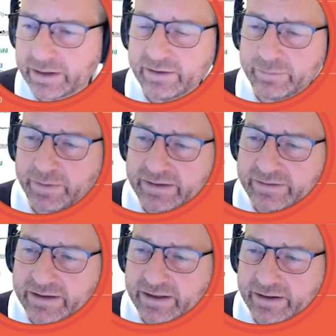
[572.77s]
but this
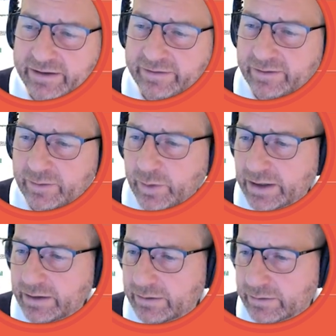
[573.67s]
means that there is
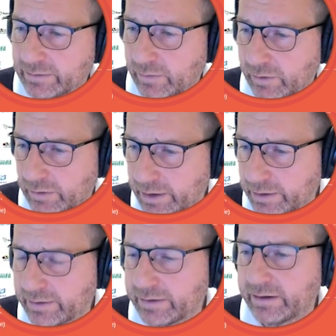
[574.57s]
one or
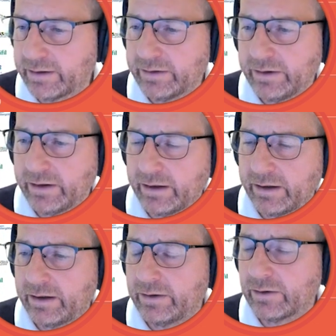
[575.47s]
more
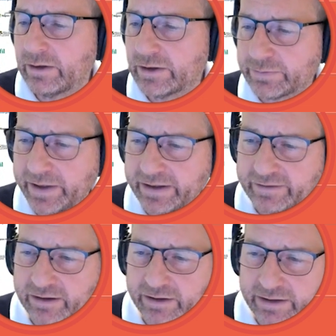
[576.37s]
knowledge
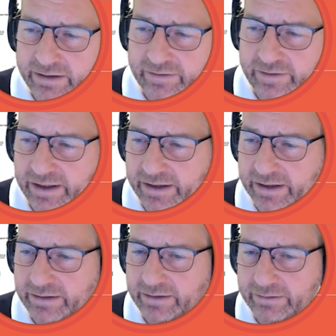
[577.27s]
base articles
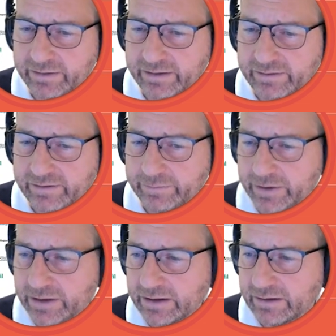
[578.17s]
tied to this
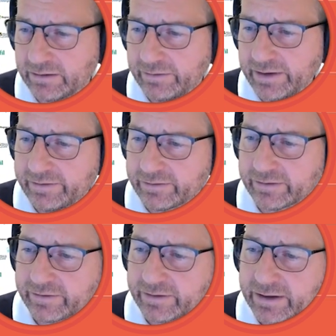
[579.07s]
particular
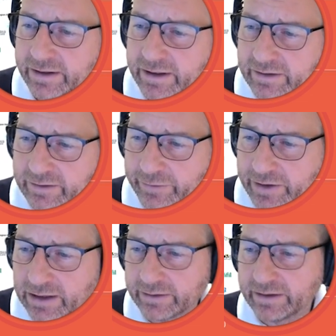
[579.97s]
resource. So if
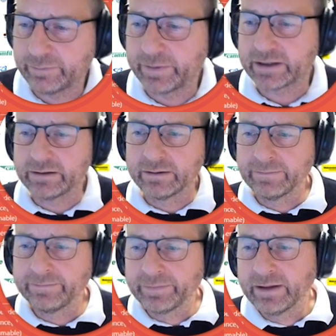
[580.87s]
we click on this
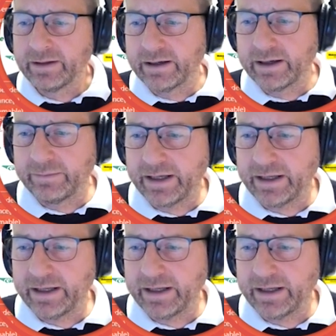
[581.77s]
button, I'm